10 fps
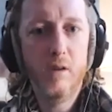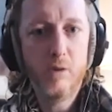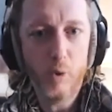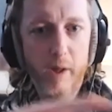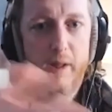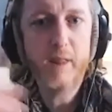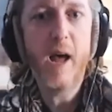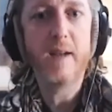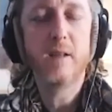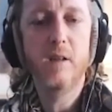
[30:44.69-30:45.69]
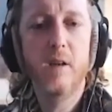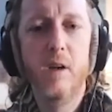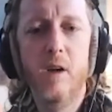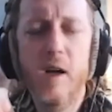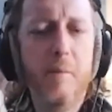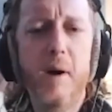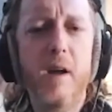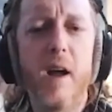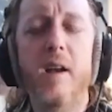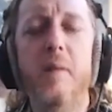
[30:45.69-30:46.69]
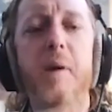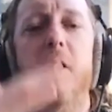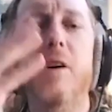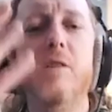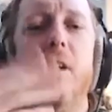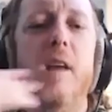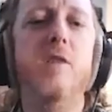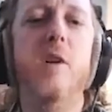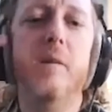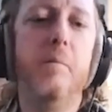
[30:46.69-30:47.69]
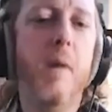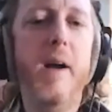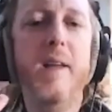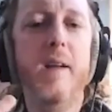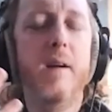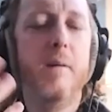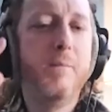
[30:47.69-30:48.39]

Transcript: it, do it like that. Yeah, but and because he's on the mic,